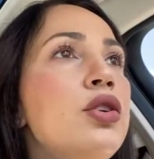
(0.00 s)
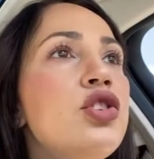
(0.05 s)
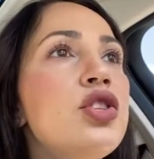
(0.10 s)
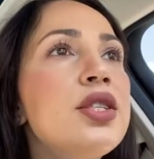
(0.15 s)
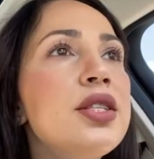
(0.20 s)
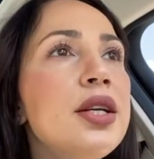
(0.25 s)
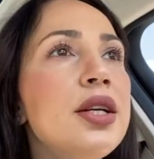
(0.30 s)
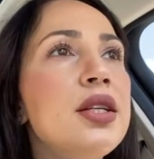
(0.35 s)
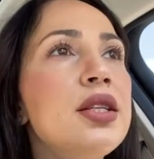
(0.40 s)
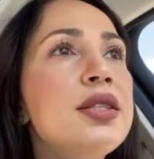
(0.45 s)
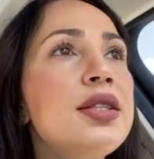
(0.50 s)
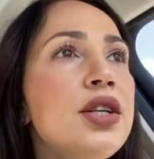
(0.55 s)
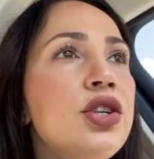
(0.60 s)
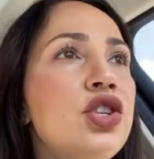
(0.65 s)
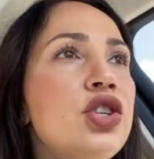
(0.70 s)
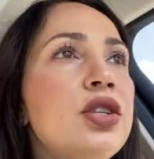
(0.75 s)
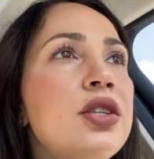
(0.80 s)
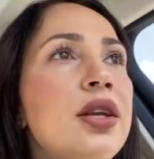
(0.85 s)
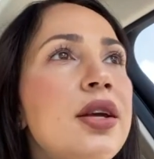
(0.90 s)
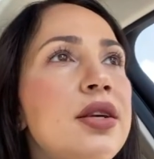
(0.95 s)
just like
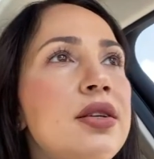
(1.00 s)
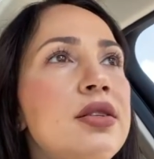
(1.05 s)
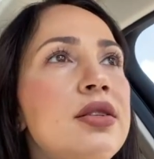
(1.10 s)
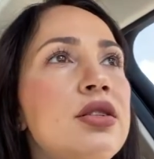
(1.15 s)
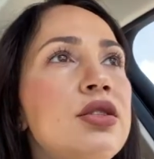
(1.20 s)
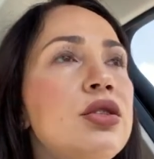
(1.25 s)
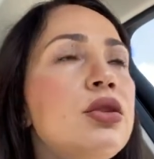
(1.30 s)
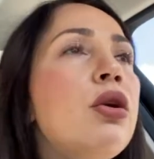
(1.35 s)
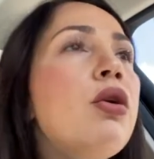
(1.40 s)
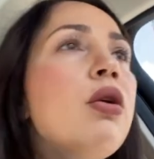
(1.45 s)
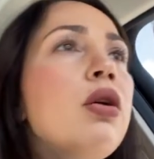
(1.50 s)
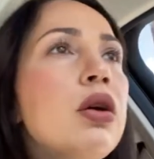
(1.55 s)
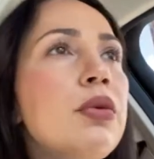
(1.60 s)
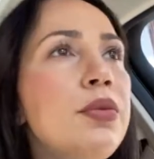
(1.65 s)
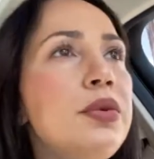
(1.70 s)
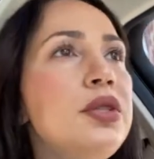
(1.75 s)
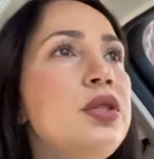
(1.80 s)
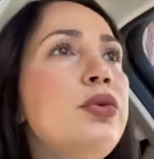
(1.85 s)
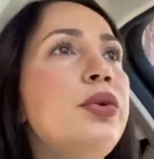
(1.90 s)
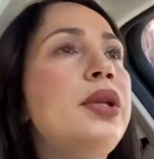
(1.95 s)
such a nice talk
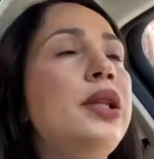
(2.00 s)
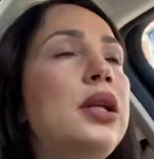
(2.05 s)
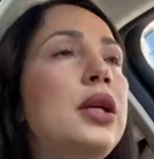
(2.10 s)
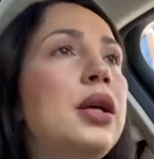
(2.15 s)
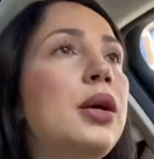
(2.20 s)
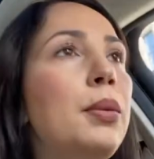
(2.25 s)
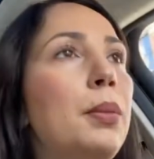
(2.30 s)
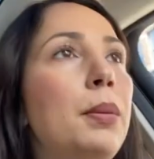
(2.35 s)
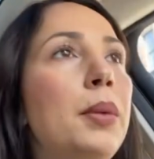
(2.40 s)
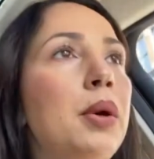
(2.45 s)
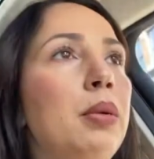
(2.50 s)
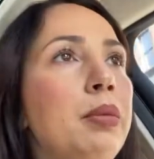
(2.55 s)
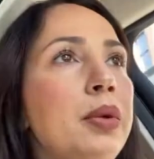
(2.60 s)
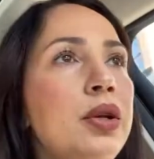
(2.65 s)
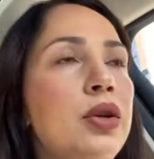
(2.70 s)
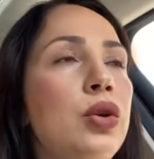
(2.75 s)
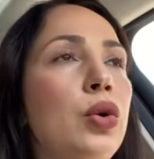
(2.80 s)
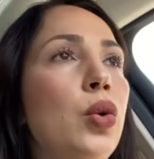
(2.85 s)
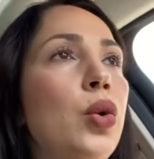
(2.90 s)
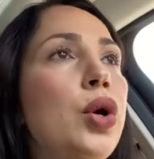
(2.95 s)
between like mom
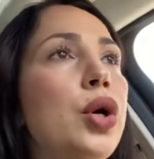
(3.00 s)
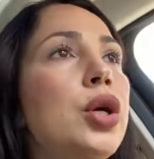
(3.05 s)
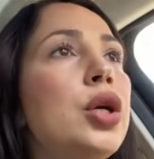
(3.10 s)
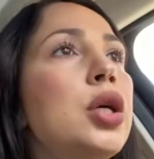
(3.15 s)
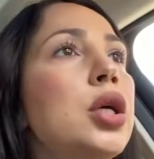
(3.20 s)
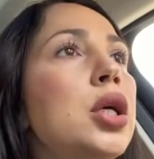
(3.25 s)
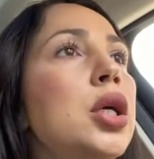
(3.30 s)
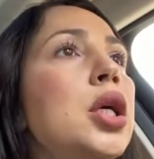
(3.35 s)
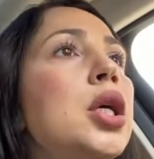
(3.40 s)
and daughter.